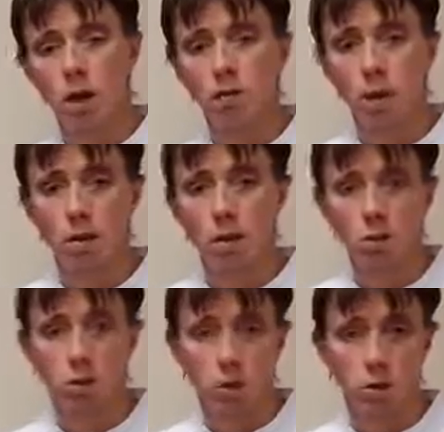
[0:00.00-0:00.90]

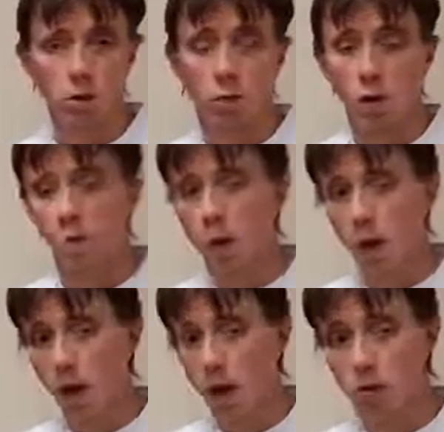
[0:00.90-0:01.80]
cellular production, if we have
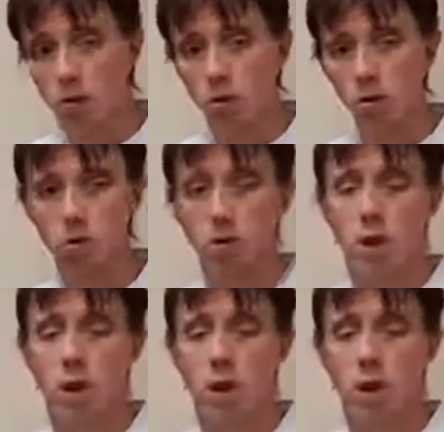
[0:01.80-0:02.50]
mitochondrial issues,